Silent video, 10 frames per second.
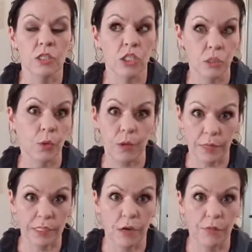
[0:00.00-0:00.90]
support
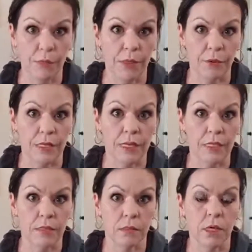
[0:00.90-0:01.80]
myself and my 3
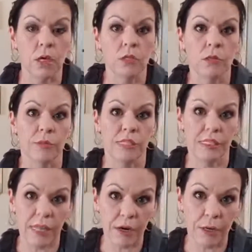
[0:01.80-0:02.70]
kids. So it was a
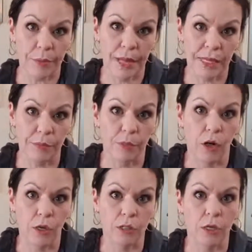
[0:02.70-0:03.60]
scary place,
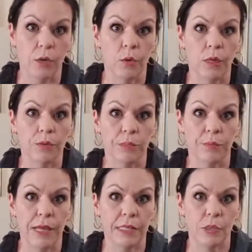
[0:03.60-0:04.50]
but also it was a
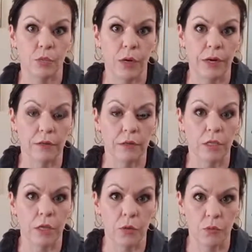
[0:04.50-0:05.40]
place where,
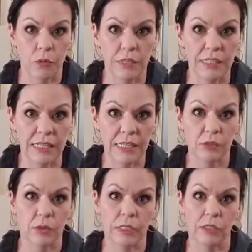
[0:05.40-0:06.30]
the
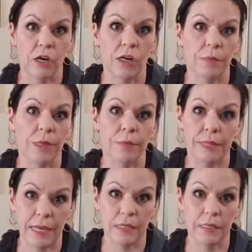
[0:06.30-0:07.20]
seeds really started being
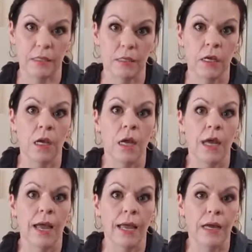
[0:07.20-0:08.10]
planted.
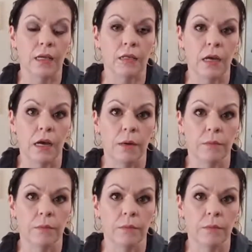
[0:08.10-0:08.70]
And